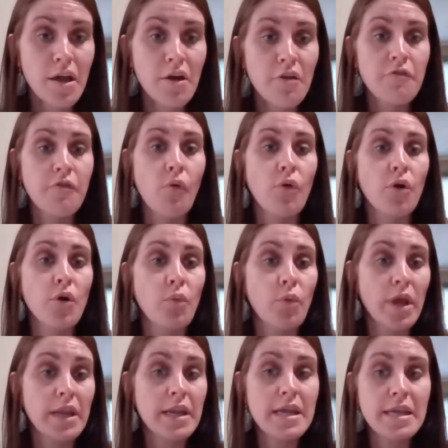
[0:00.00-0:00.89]
for
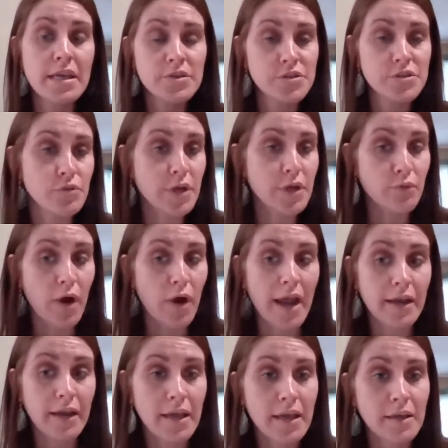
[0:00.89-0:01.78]
when he is doing
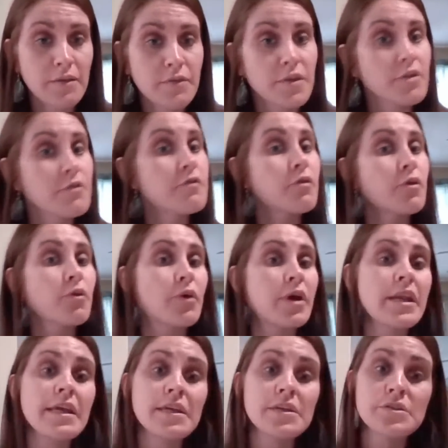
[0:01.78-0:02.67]
writing than for when
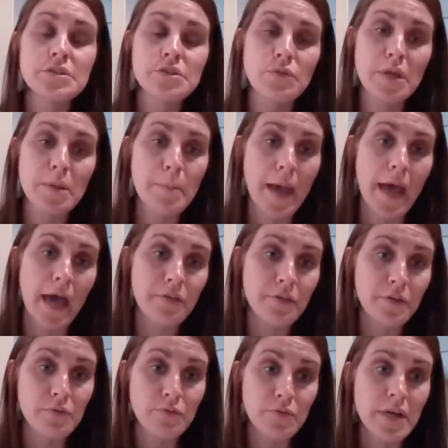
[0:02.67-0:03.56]
he is doing math
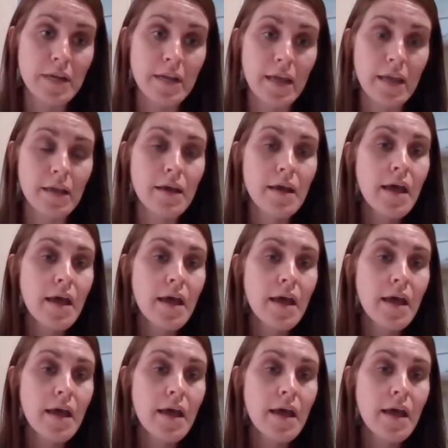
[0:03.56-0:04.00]
and reading.